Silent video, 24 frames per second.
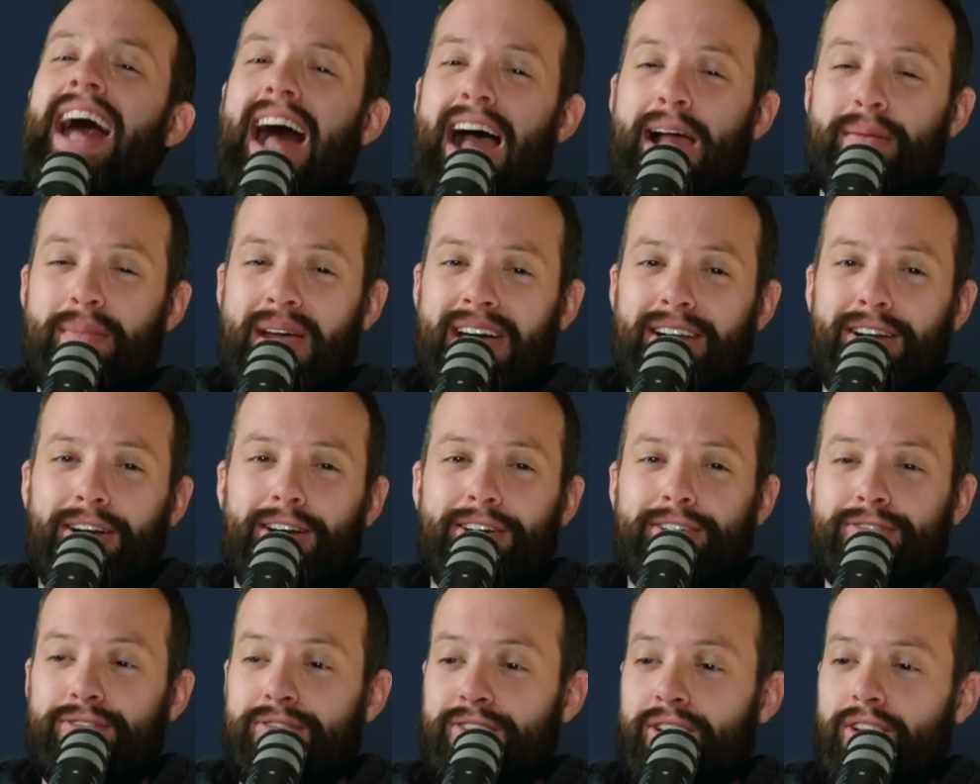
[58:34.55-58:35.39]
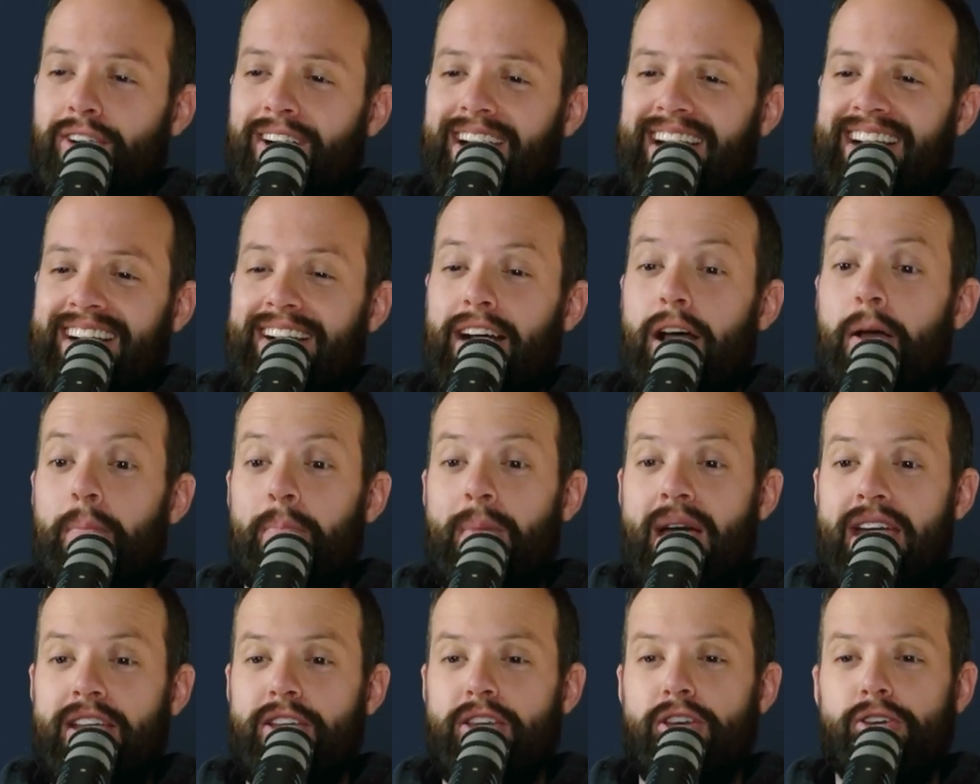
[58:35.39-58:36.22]
I met her. Great.
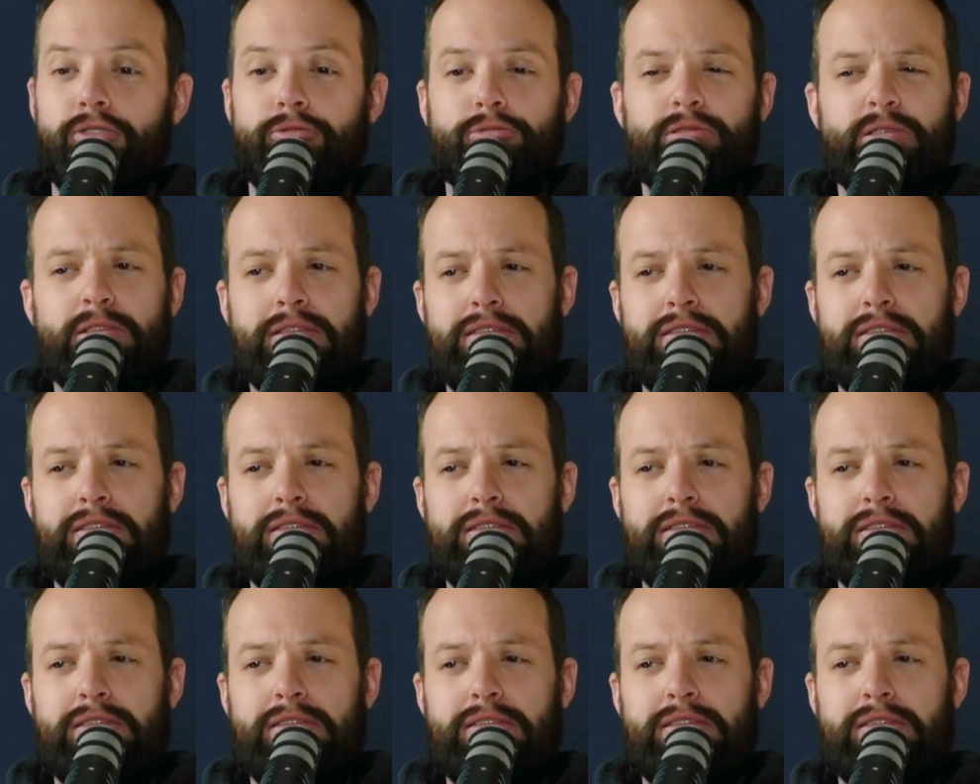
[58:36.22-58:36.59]
Met you.